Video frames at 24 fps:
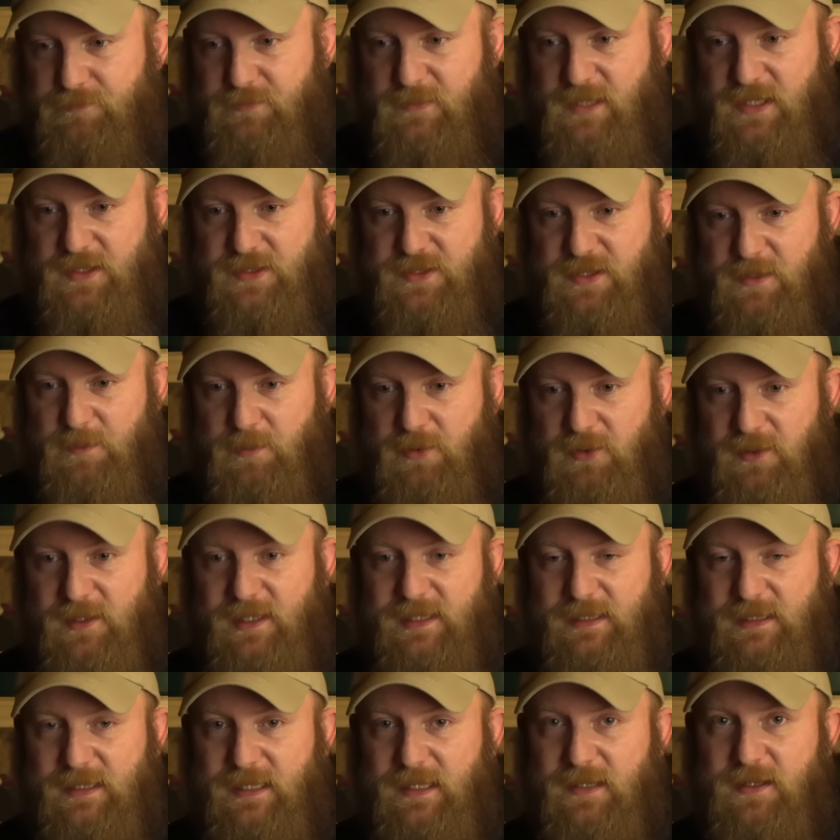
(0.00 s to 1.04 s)
There's a
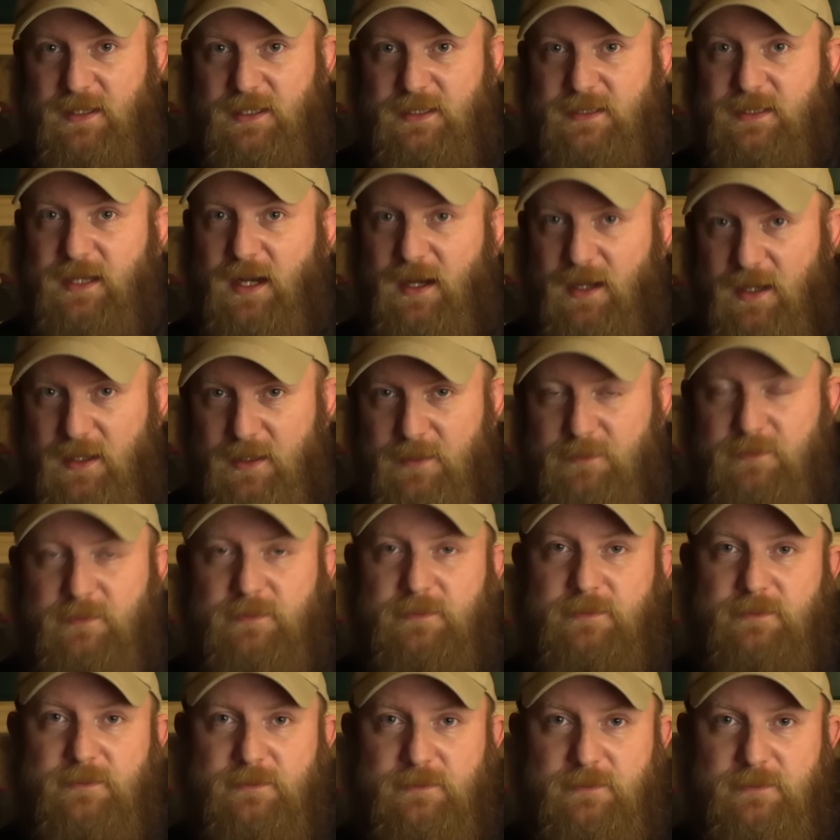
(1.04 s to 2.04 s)
pretty lengthy time